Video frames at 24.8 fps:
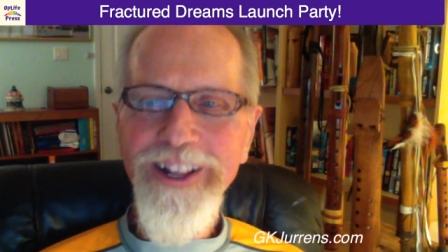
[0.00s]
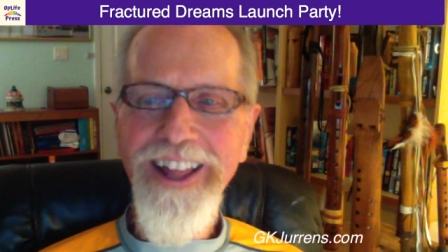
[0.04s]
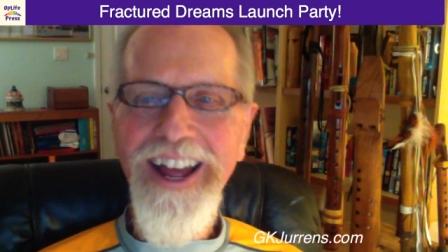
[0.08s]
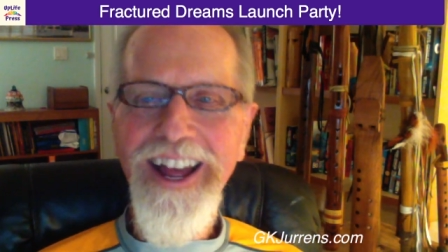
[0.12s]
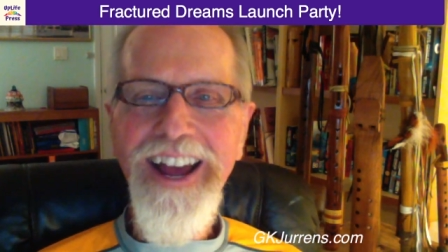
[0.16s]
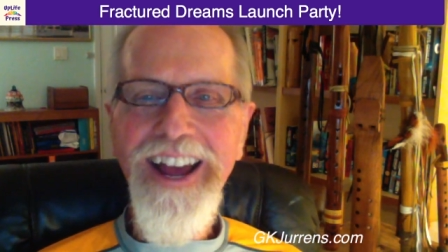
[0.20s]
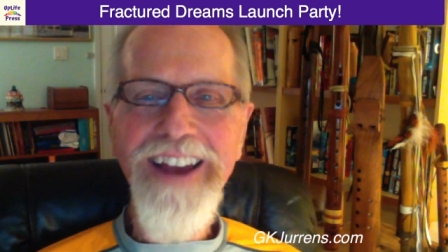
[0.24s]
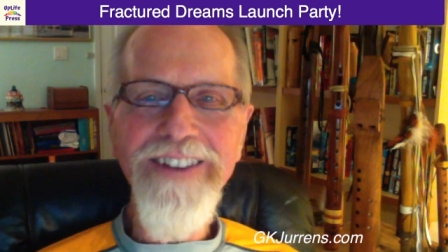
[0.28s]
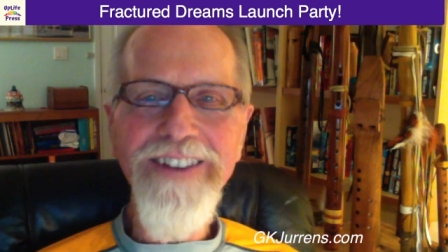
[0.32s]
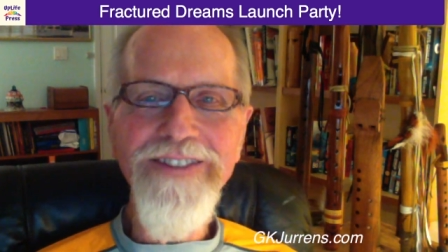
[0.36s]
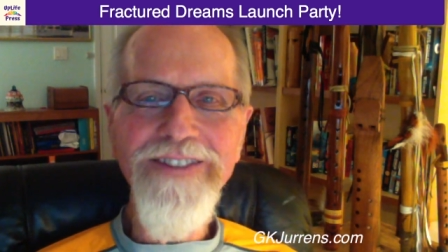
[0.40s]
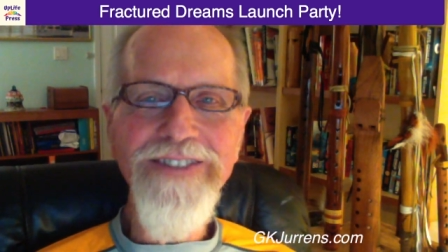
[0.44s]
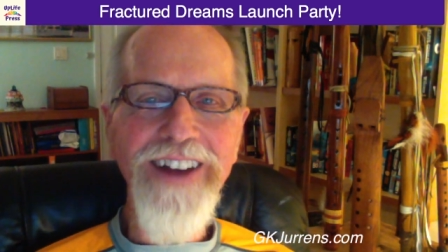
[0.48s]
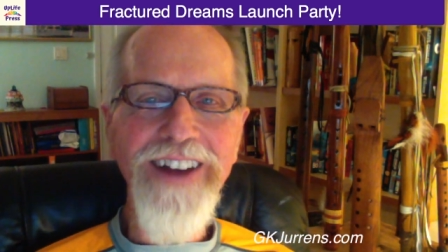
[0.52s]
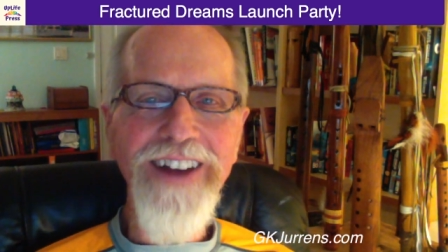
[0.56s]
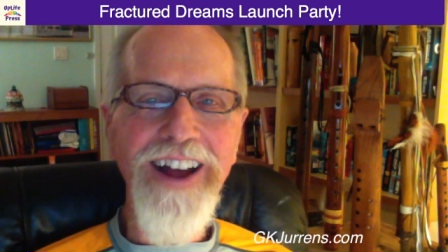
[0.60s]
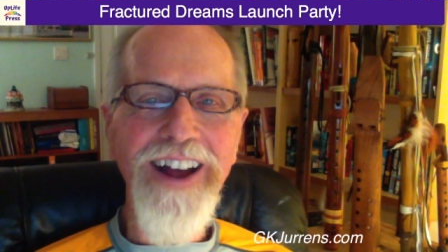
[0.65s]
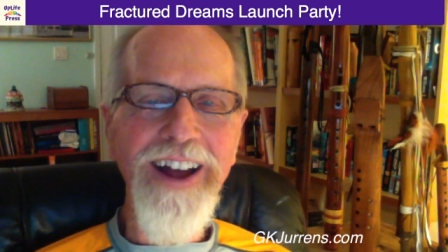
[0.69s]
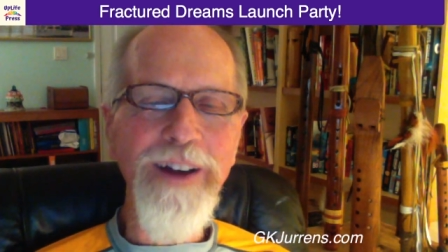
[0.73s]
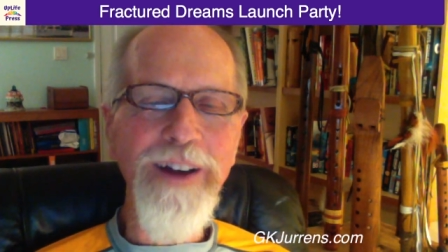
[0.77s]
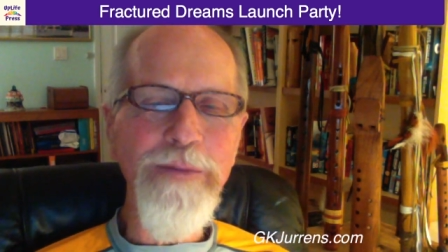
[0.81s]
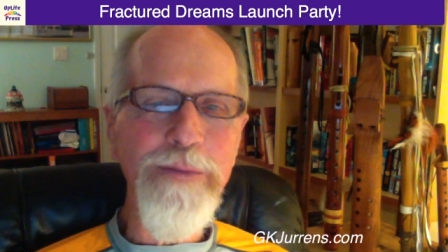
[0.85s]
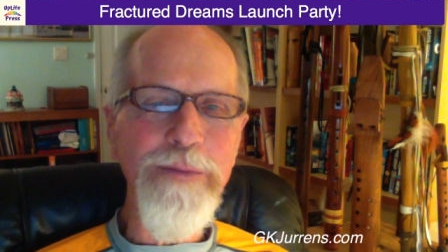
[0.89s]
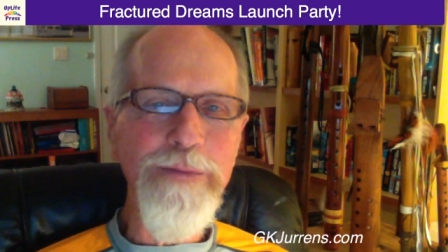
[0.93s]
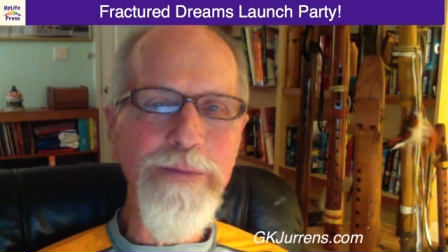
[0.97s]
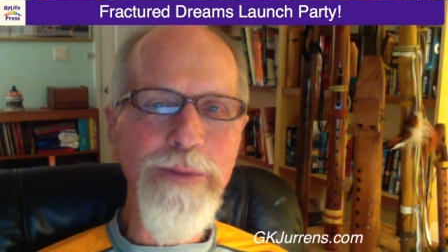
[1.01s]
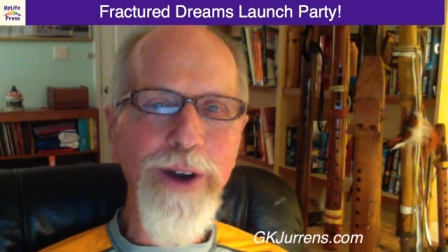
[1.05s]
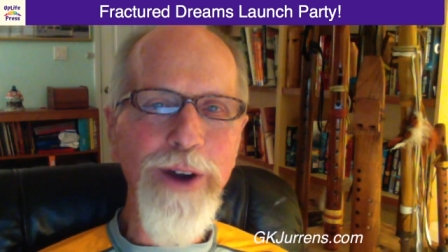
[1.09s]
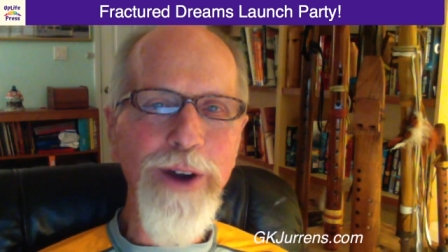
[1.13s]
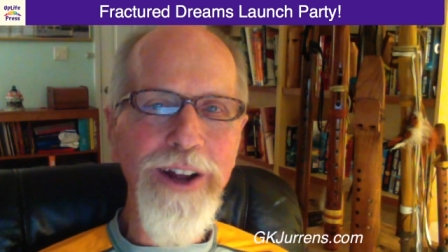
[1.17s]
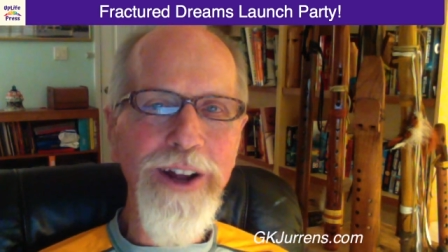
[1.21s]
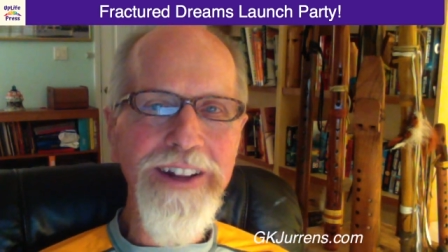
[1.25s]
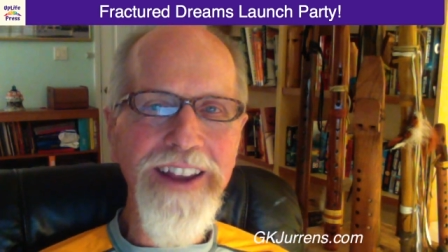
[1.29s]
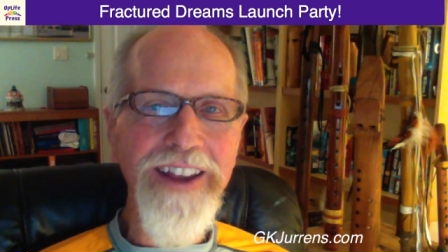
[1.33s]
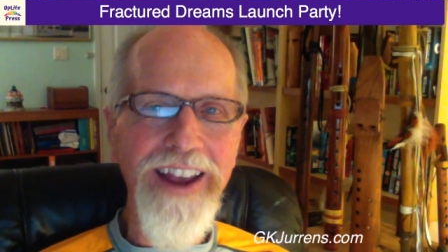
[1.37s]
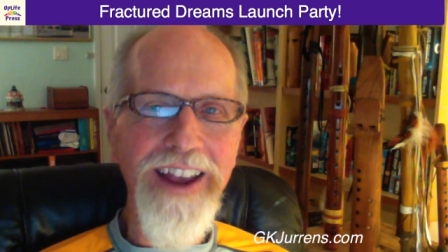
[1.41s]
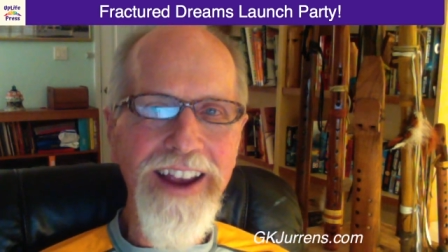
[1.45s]
Live
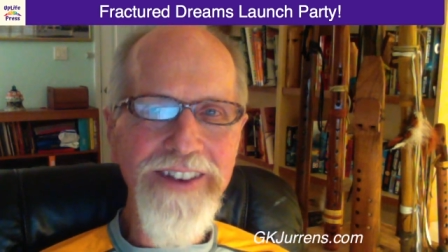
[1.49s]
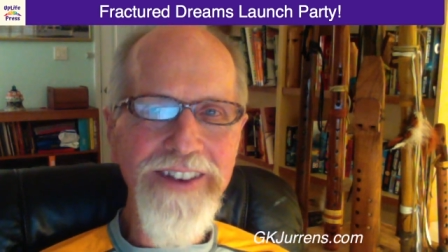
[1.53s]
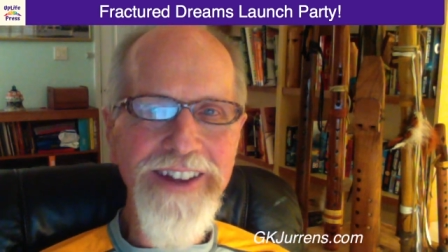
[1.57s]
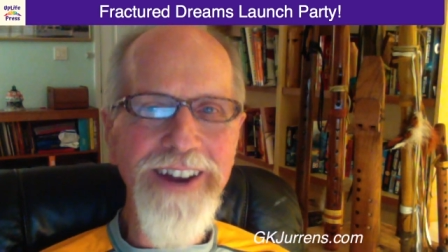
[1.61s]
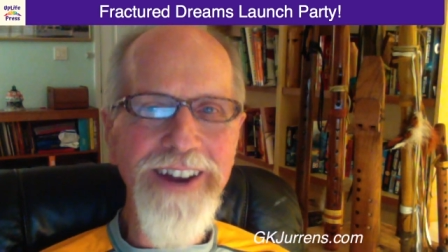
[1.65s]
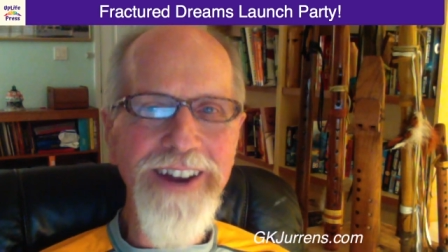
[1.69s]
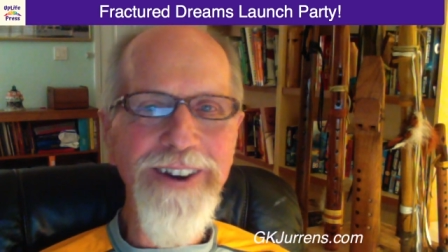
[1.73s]
broadcast.